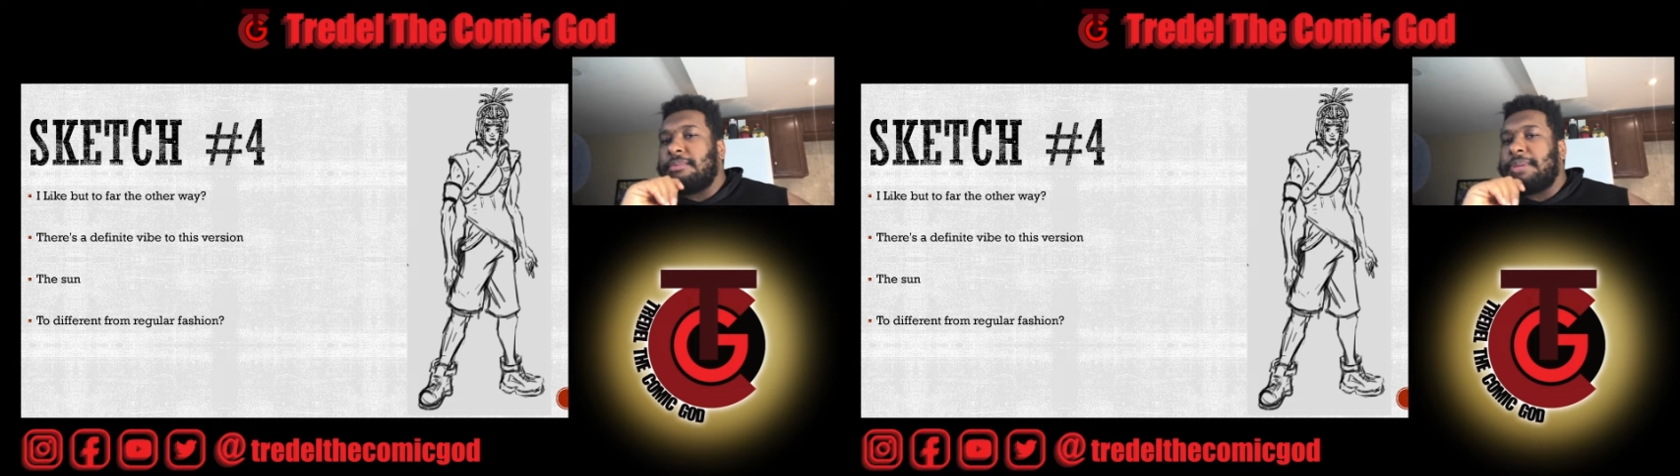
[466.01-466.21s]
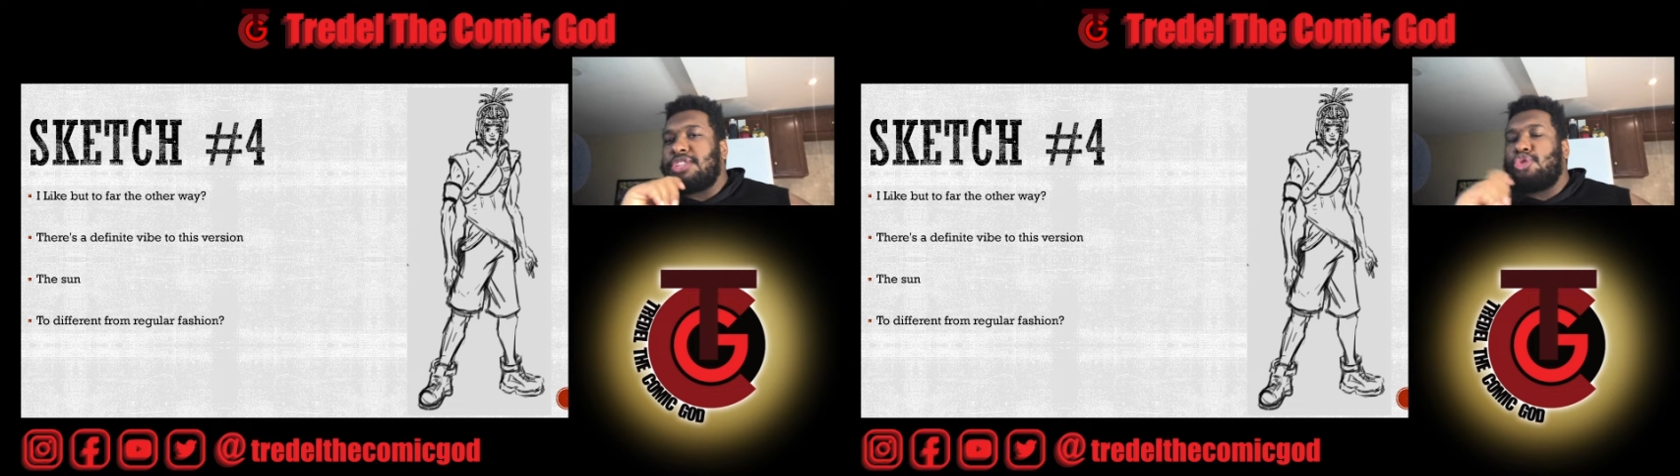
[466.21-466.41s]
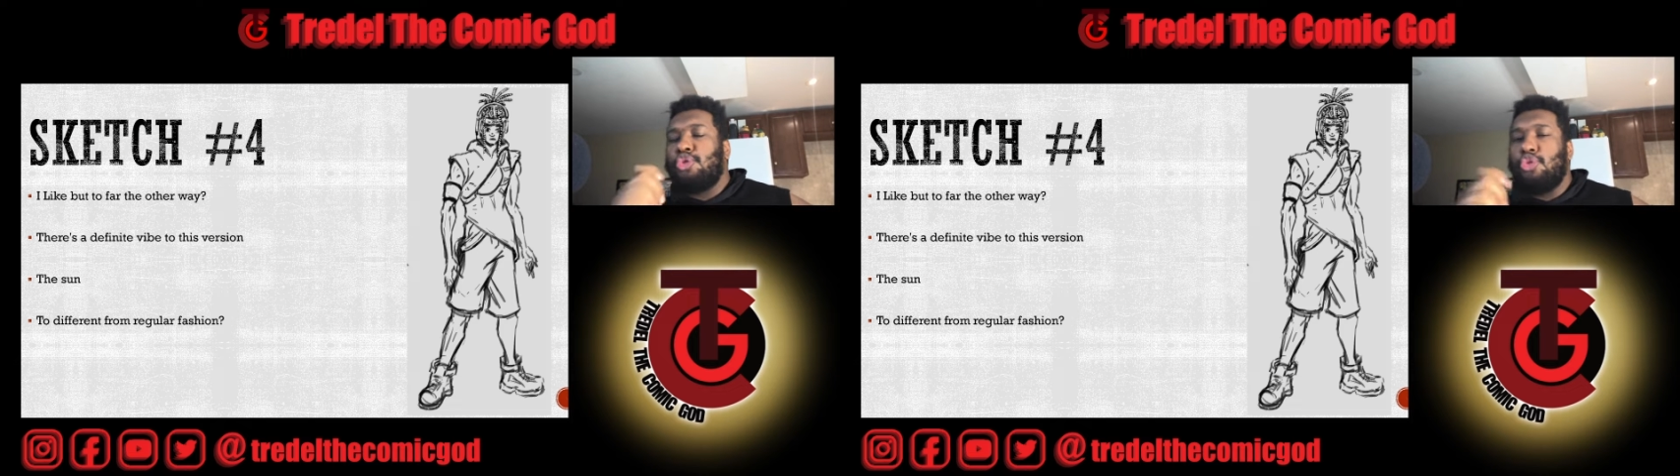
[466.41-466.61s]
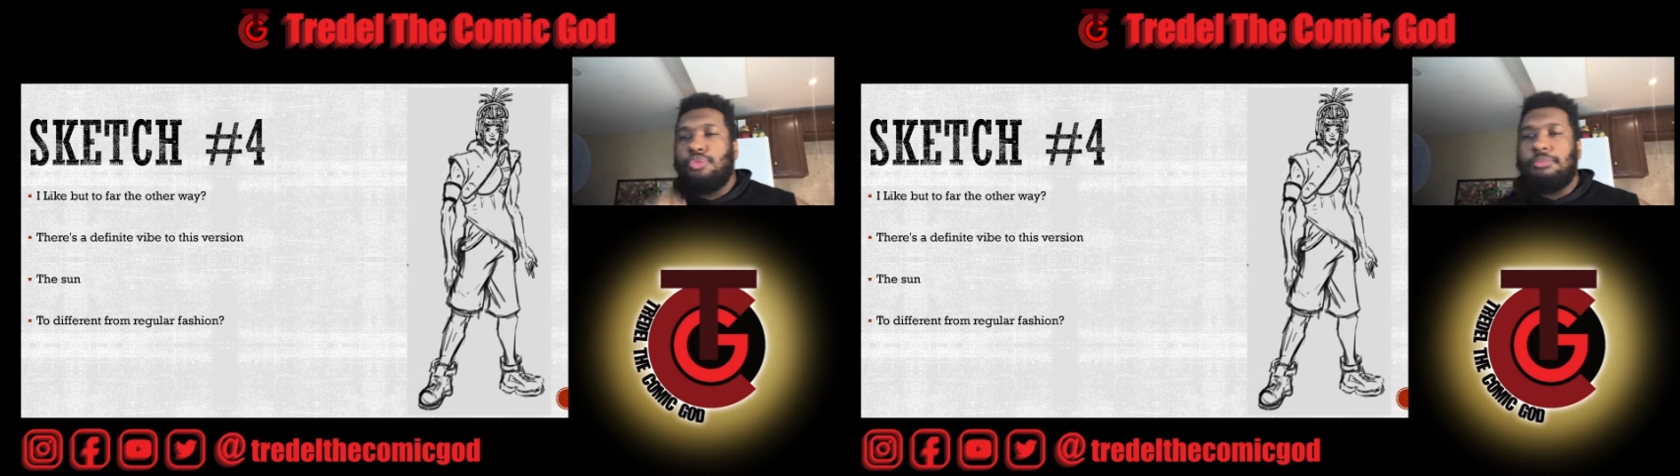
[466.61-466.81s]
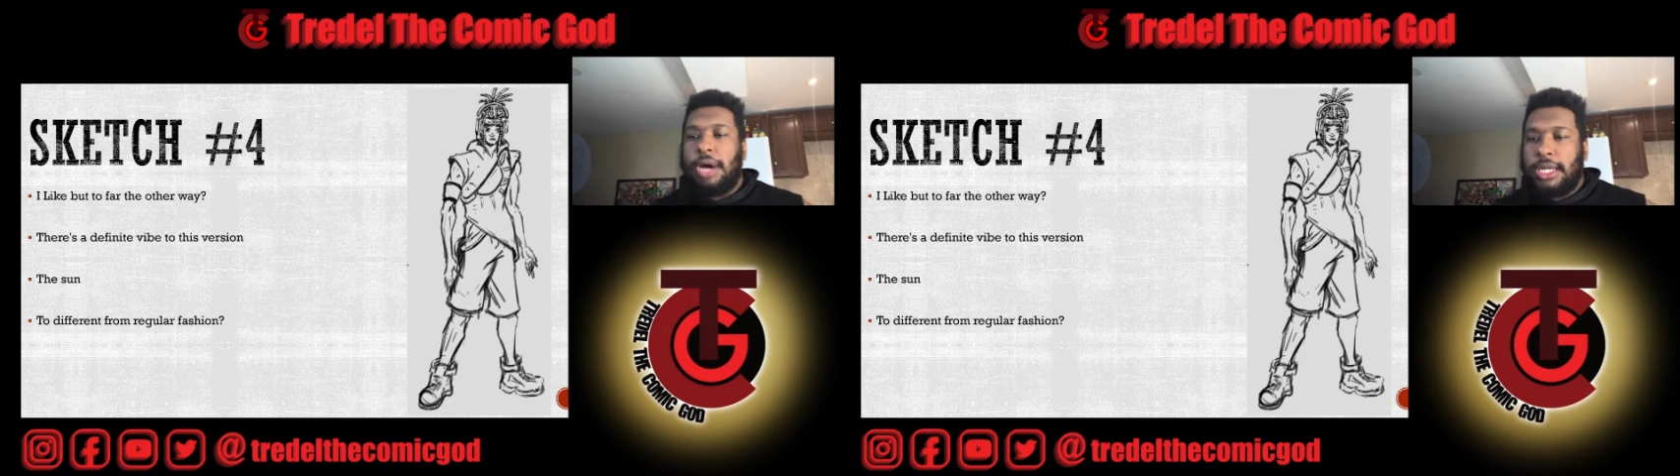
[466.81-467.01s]
bit too
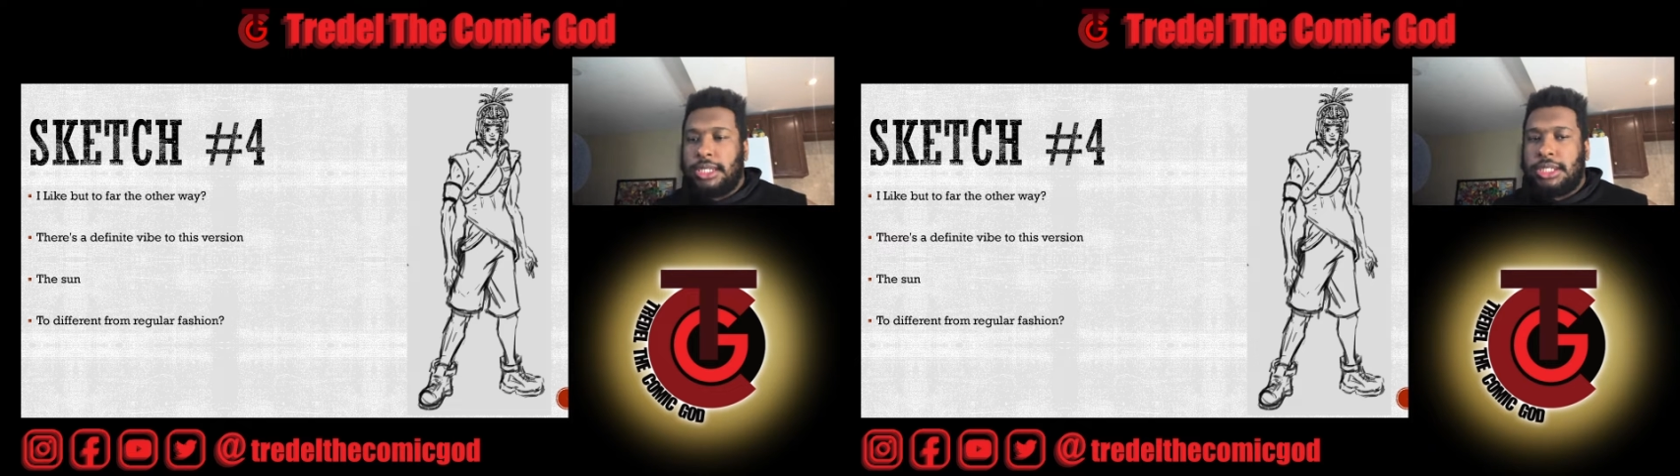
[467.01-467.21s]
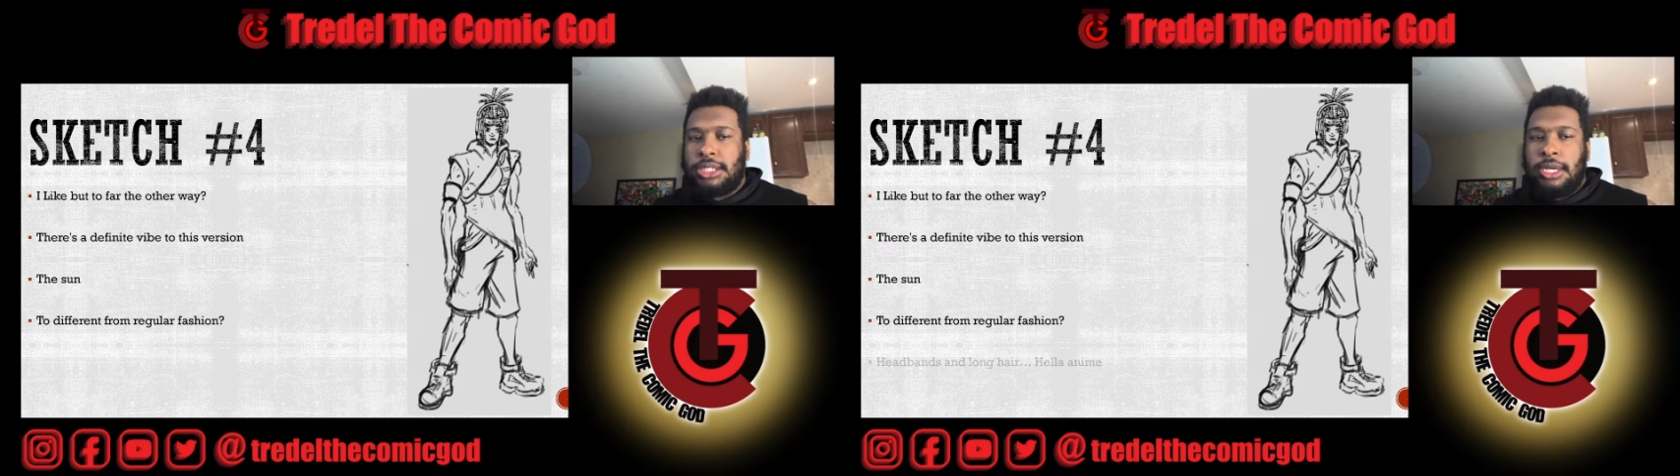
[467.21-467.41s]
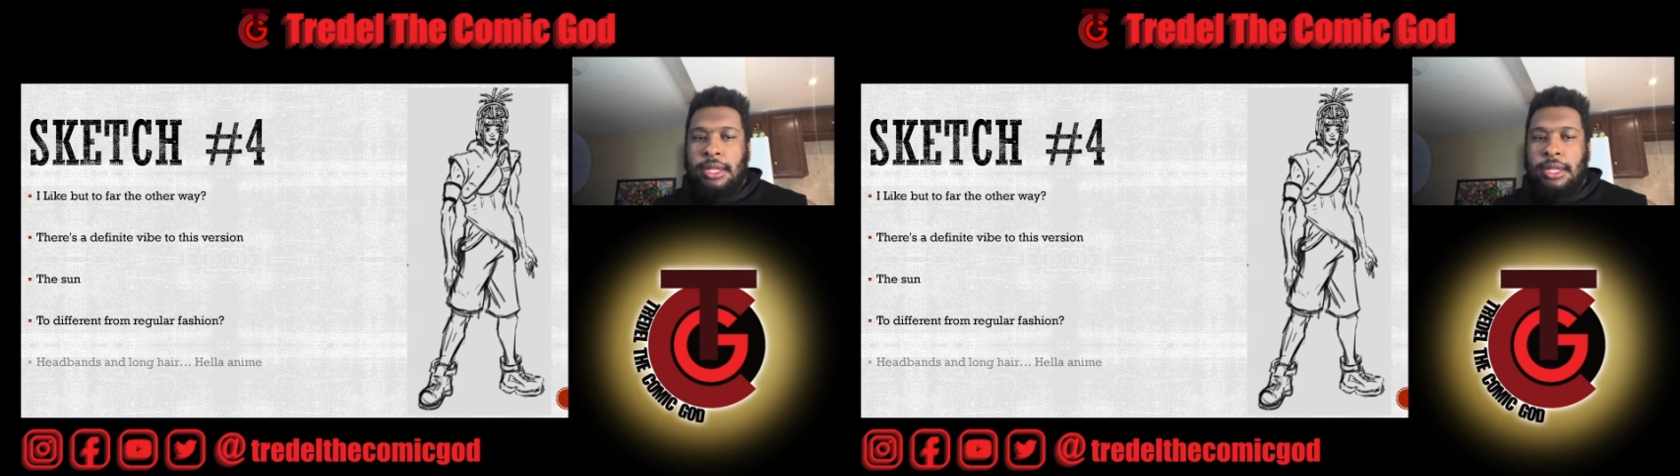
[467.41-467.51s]
much.